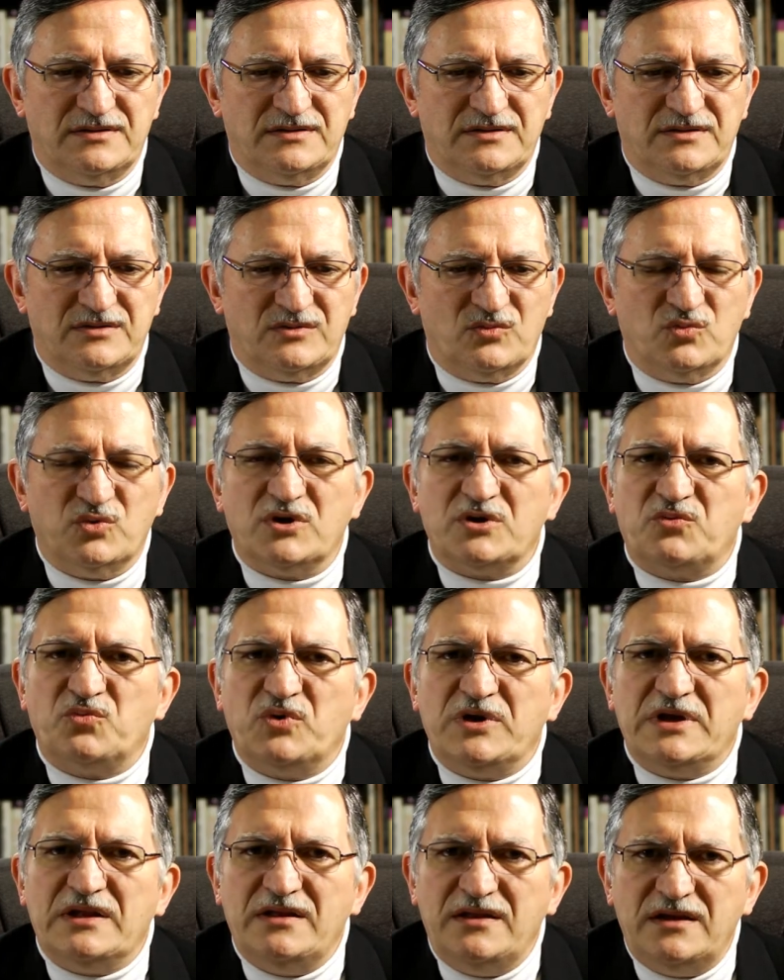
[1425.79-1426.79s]
Would
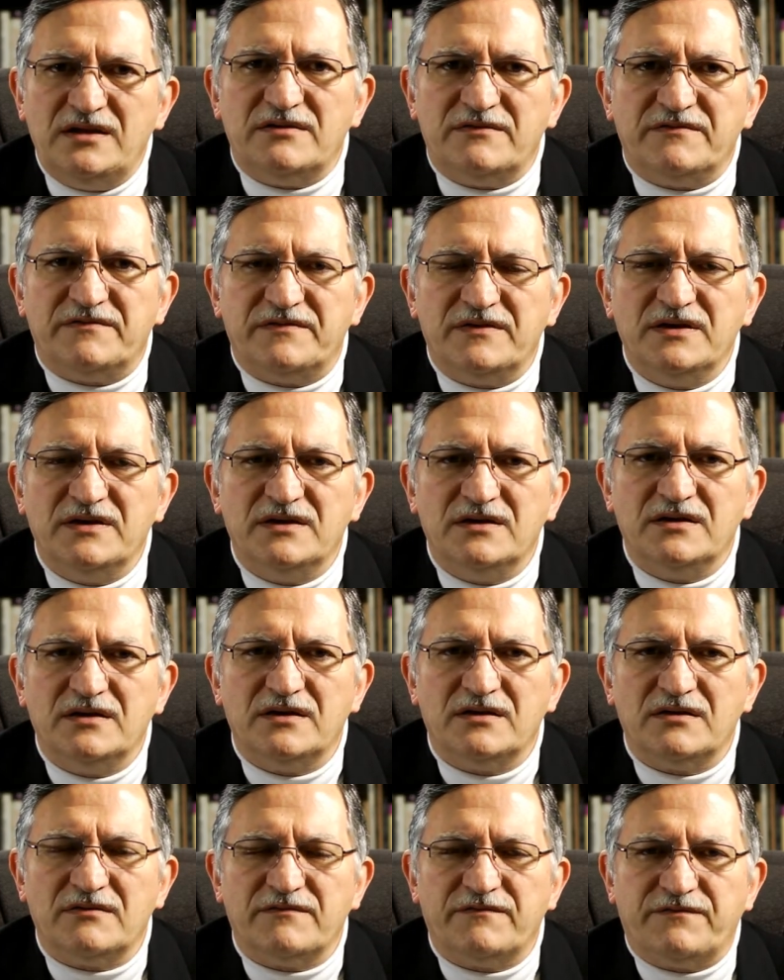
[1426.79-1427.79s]
we live
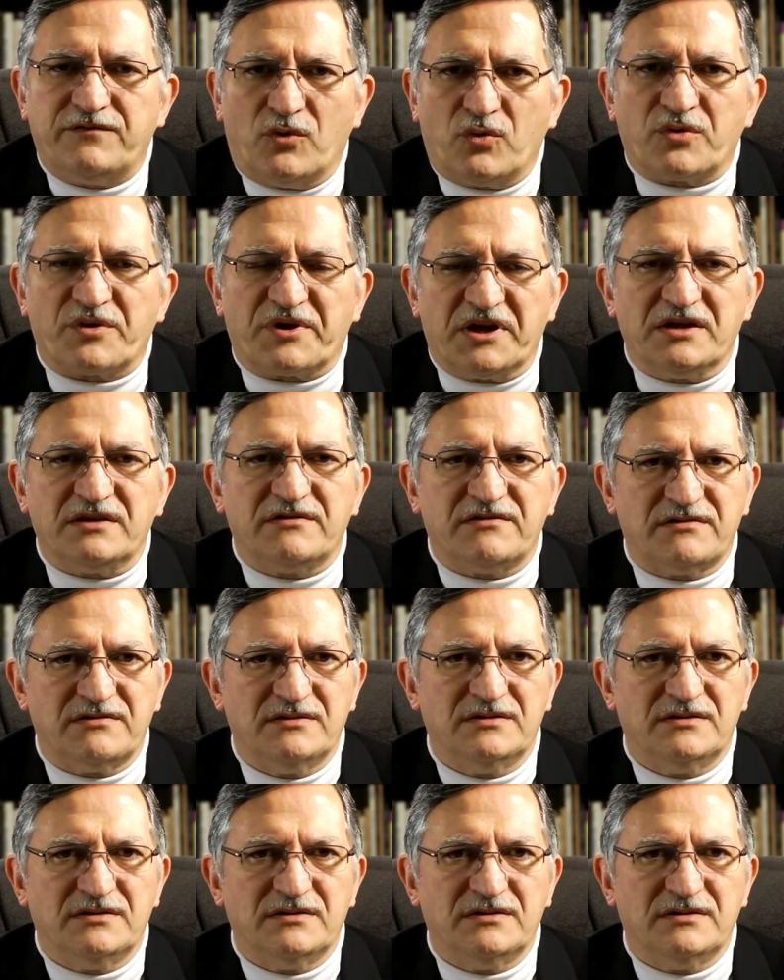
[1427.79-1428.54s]
for it?